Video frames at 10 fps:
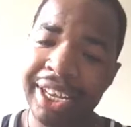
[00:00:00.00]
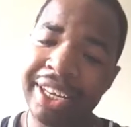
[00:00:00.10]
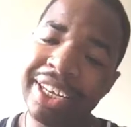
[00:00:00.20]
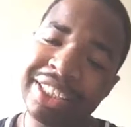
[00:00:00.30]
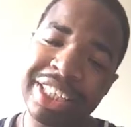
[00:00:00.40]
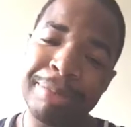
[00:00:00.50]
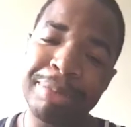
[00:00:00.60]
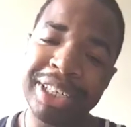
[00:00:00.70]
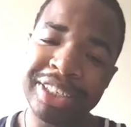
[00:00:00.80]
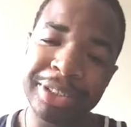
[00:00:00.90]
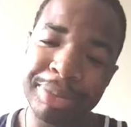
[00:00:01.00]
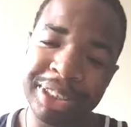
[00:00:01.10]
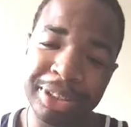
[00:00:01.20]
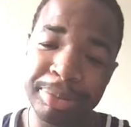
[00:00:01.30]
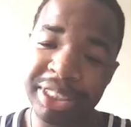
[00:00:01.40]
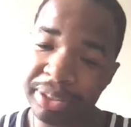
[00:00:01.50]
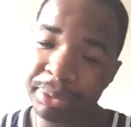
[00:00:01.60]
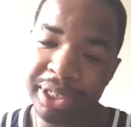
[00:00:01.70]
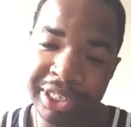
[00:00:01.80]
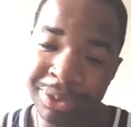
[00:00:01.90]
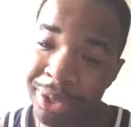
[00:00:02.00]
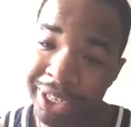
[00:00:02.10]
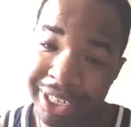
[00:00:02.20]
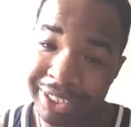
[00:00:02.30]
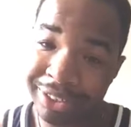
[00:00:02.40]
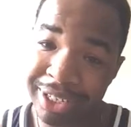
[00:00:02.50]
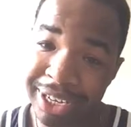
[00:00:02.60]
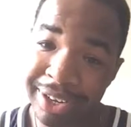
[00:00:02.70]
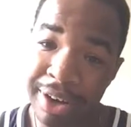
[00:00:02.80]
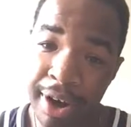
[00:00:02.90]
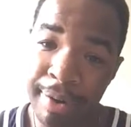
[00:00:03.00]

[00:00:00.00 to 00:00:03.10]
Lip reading: and let's stop being too busy because we're unorganized, okay?